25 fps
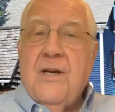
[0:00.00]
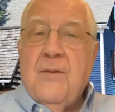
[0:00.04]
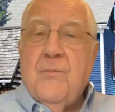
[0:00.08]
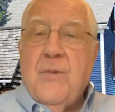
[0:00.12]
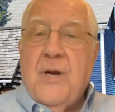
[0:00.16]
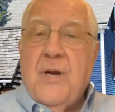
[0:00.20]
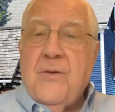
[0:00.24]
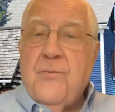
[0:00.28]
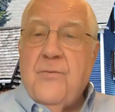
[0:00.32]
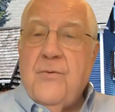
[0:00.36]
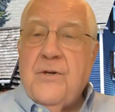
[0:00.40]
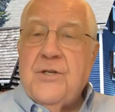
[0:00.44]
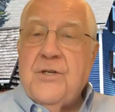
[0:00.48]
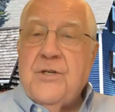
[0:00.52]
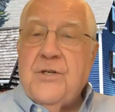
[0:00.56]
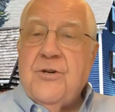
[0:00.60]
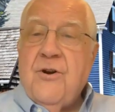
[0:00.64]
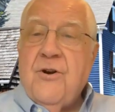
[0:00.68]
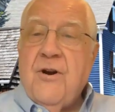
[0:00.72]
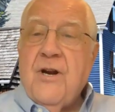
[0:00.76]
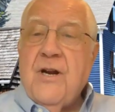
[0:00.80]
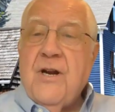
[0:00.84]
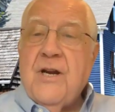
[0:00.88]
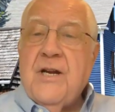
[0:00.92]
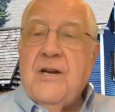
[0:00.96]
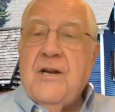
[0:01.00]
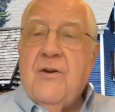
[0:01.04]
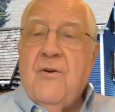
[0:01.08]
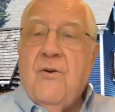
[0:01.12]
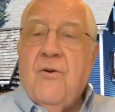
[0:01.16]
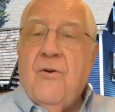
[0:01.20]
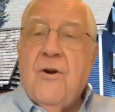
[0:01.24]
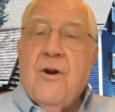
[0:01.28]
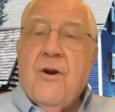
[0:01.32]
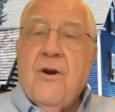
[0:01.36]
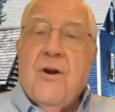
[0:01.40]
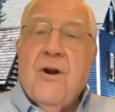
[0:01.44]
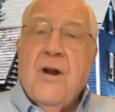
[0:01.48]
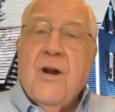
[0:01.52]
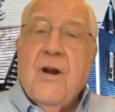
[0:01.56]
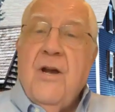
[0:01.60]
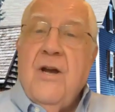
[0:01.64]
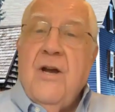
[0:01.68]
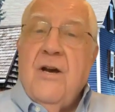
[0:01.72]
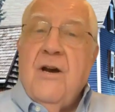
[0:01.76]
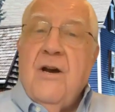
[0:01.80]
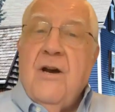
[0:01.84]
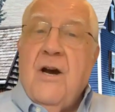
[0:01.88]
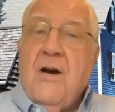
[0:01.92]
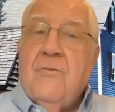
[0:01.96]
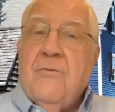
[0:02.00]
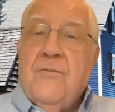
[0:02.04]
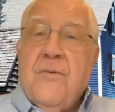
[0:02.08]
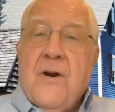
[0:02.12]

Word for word: beneficiary, or a